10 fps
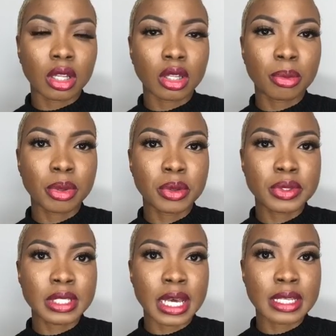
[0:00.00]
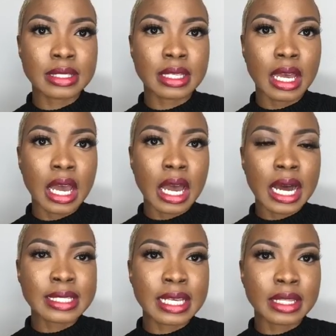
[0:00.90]
But Pooh says,
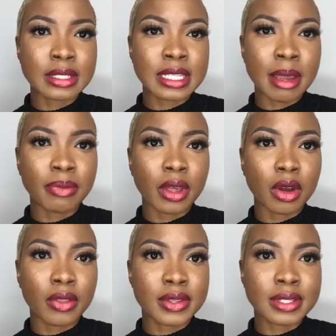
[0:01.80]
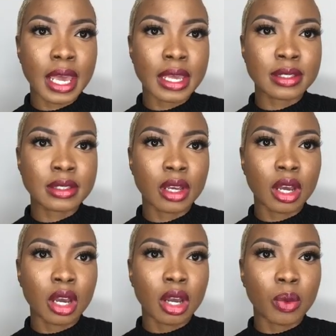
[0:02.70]
I said the same thing on this case.
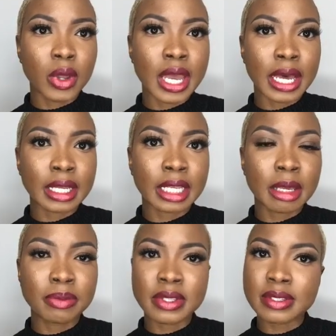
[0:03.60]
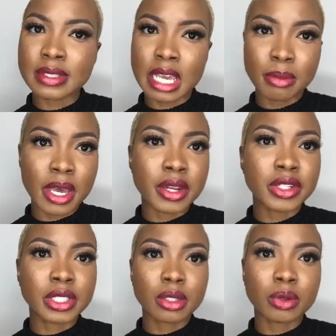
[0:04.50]
We gotta keep the same
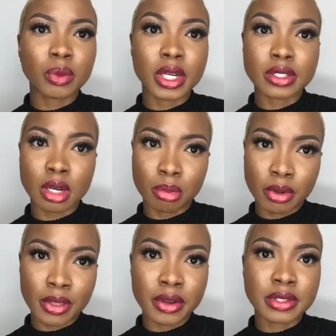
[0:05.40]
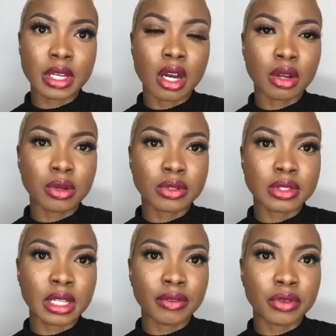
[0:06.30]
energy when it's our brothers,
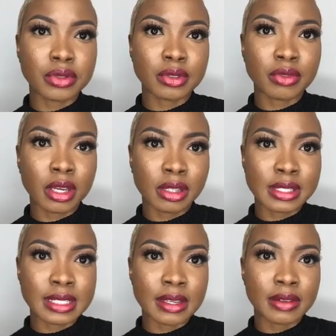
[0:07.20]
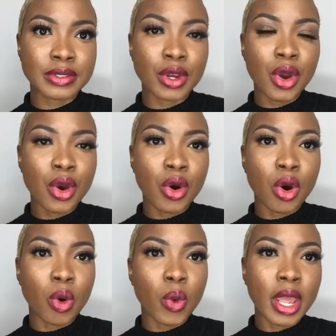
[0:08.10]
uncles, nephews, and relatives,
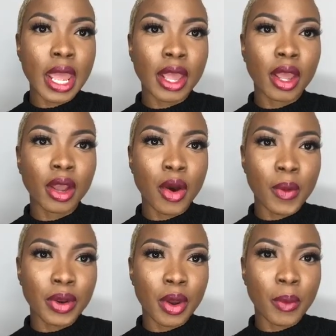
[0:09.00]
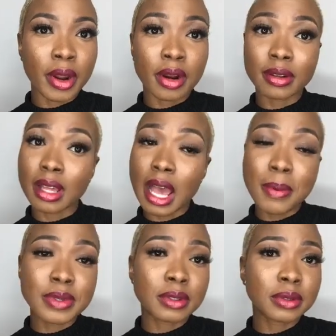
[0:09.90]
or we ain't going nowhere.
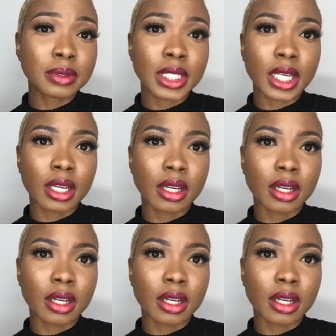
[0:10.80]
Absolutely.